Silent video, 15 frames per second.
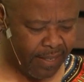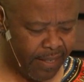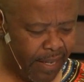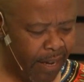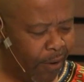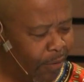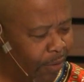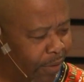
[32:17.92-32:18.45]

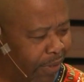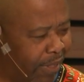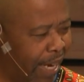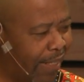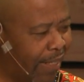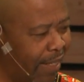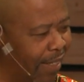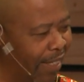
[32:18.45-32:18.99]
Now
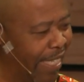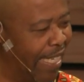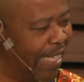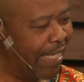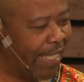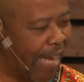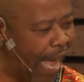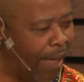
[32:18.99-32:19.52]
that
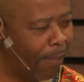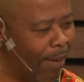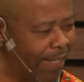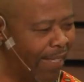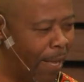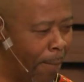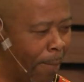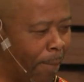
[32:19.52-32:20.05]
need
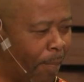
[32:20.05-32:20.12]
habate,